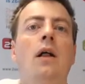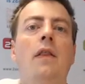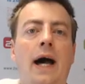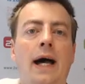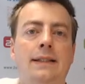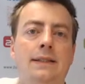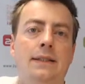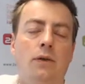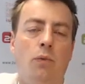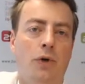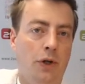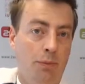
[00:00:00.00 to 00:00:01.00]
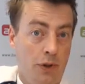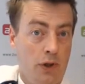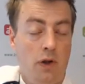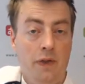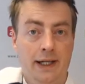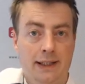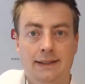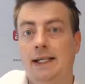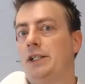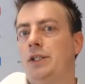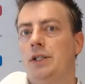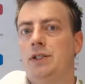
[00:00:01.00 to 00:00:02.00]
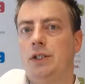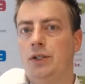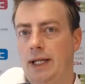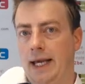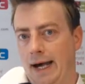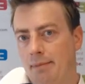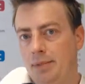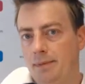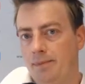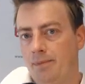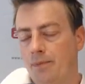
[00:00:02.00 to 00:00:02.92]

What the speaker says: That's where you put all the extensions into an app.